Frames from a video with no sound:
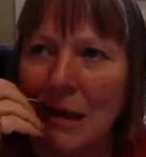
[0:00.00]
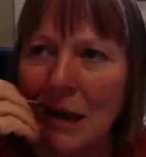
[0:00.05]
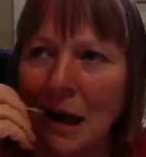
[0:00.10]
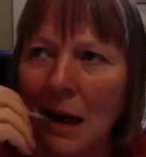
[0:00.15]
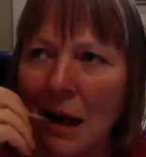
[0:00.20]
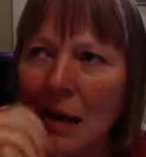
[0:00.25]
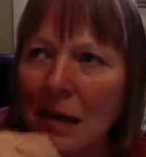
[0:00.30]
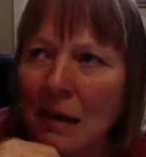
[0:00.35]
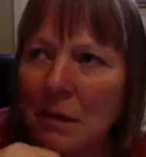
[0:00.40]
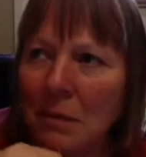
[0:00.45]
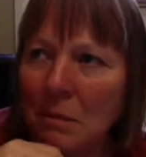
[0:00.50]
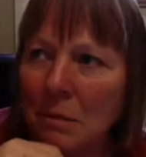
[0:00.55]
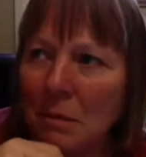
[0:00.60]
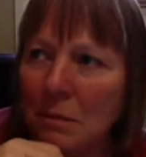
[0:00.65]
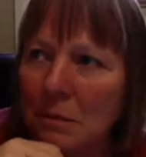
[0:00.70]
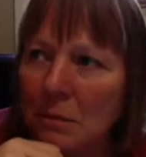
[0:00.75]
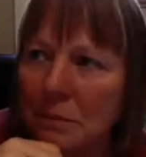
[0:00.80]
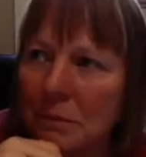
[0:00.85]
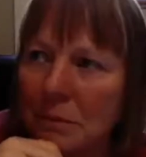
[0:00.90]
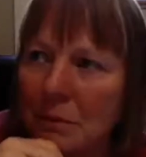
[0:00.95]

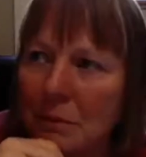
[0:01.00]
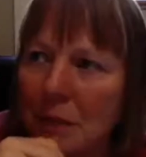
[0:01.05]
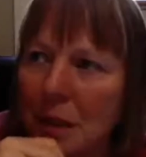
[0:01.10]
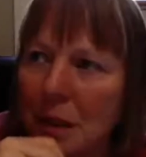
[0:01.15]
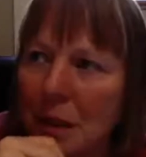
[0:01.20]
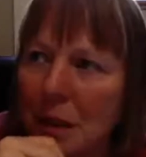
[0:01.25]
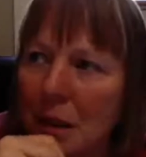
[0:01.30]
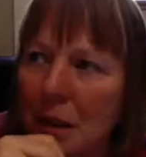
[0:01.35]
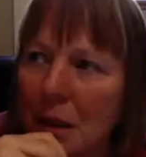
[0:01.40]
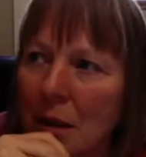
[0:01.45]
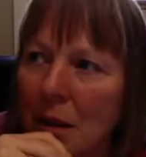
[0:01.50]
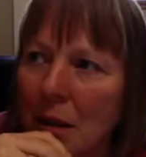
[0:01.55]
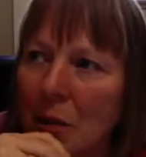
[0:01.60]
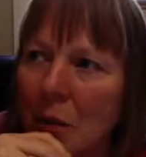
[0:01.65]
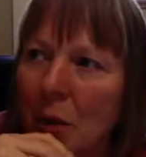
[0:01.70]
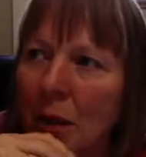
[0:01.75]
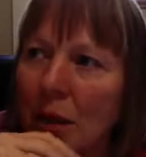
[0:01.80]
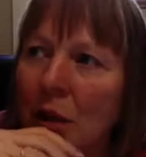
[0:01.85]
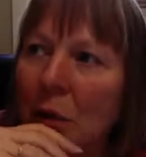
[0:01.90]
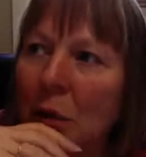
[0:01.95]

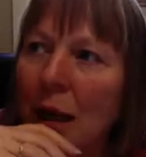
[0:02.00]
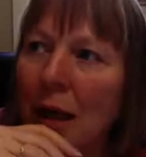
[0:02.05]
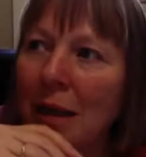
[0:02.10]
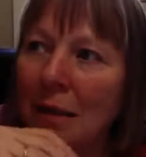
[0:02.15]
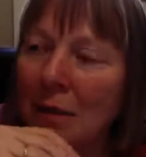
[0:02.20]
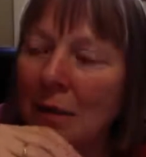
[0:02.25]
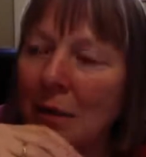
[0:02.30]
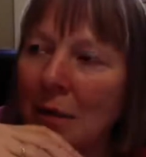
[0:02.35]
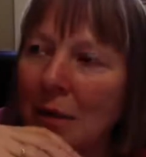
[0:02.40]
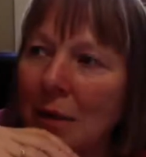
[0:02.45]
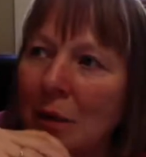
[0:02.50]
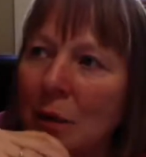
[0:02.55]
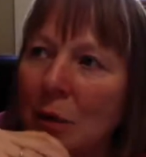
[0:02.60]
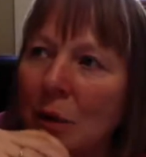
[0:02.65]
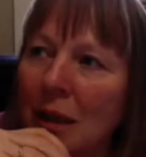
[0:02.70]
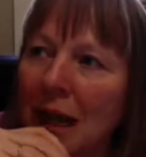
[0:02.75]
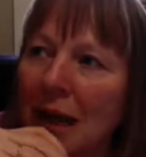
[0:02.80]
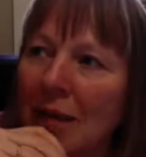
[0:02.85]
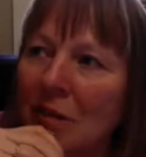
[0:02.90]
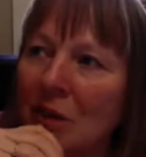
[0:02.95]
Well, you
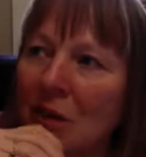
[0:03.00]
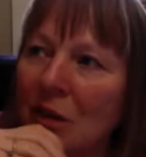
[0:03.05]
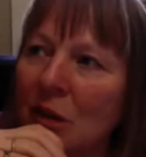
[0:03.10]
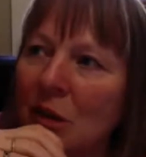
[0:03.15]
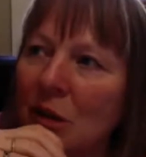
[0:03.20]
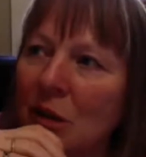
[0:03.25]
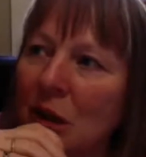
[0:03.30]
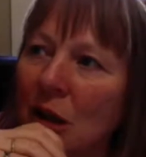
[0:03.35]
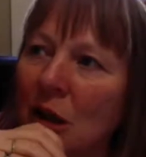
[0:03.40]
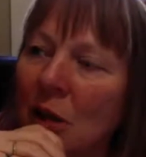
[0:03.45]
will have a look